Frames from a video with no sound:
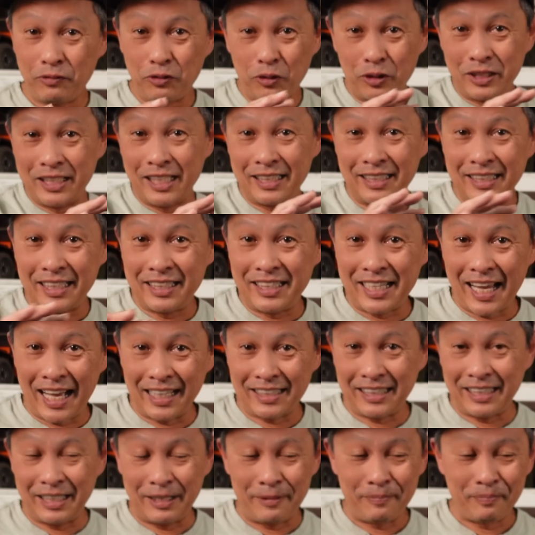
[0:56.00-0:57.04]
for just the
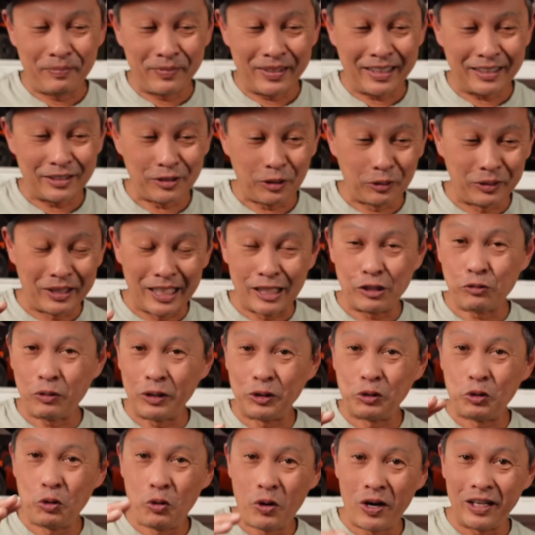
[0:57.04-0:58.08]
chassis. So this
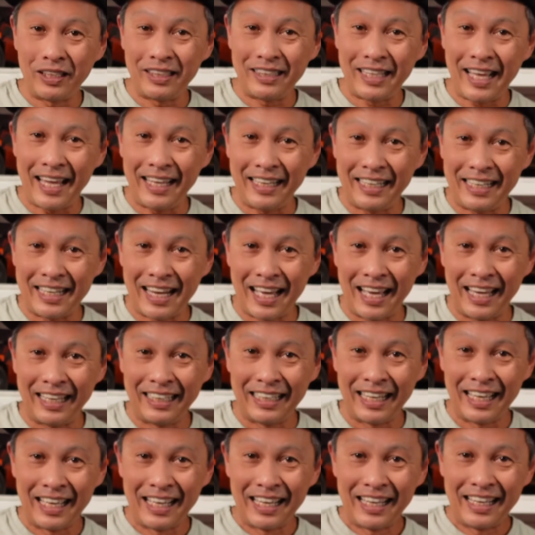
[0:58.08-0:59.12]
one,
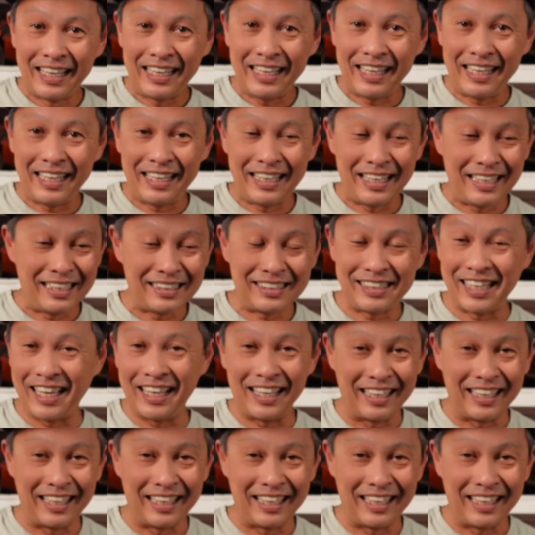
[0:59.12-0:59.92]
289 is,